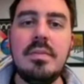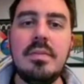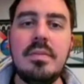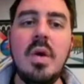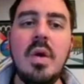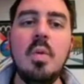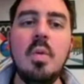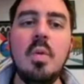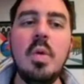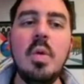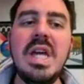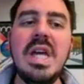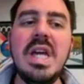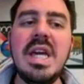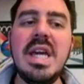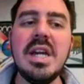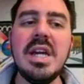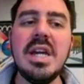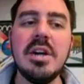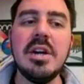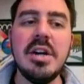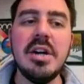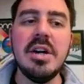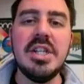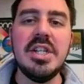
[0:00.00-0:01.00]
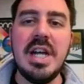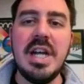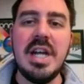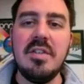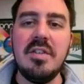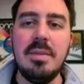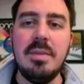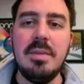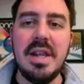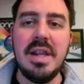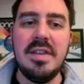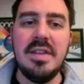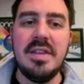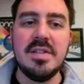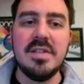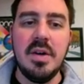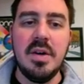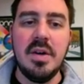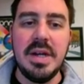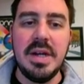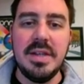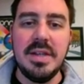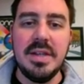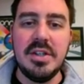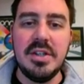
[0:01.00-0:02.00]
We encourage everybody that's
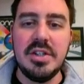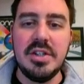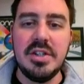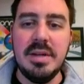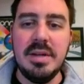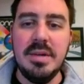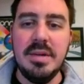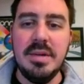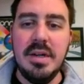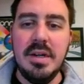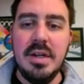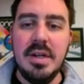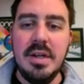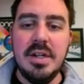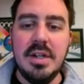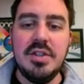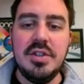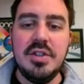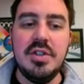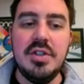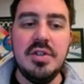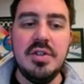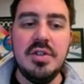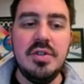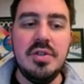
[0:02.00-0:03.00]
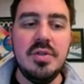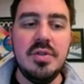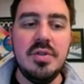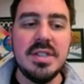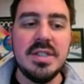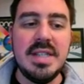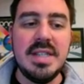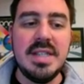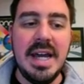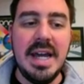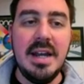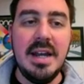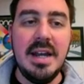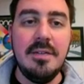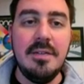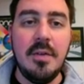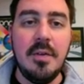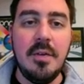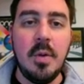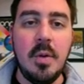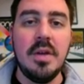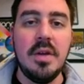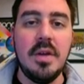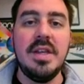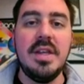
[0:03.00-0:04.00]
going on the trip to sign up
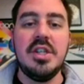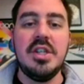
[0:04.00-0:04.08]
for the